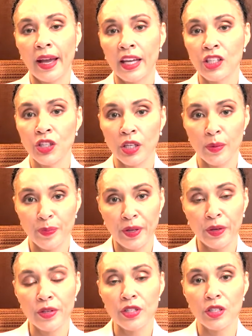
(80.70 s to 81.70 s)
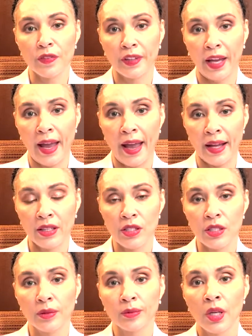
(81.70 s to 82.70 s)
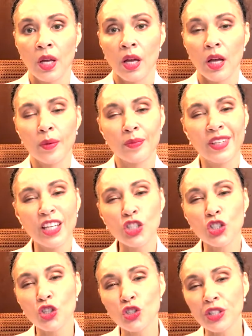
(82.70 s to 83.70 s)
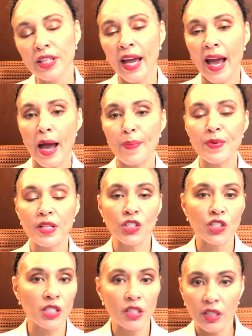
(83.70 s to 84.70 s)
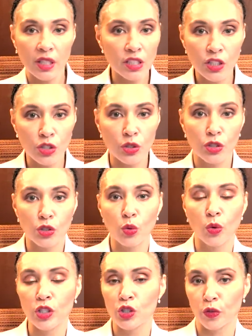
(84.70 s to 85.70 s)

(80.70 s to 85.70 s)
aging appearance of the hands. And this usually happens towards your